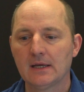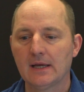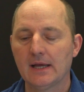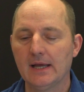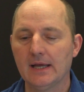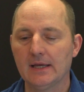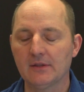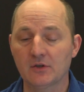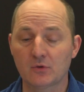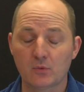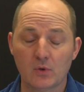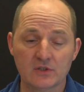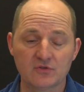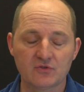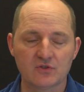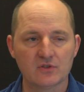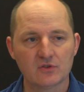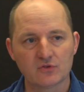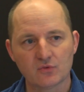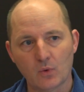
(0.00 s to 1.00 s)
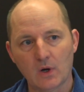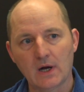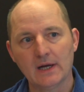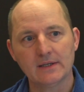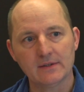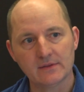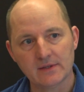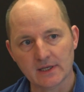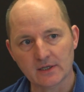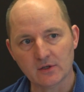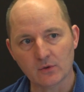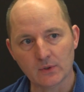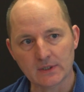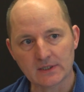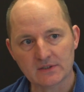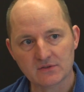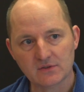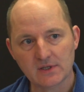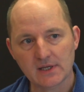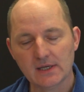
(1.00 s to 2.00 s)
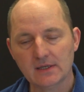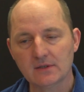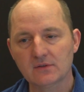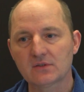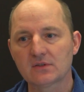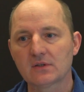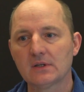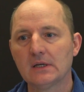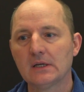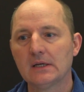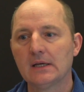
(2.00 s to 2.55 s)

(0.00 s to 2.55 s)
And the question is, why did they go extinct?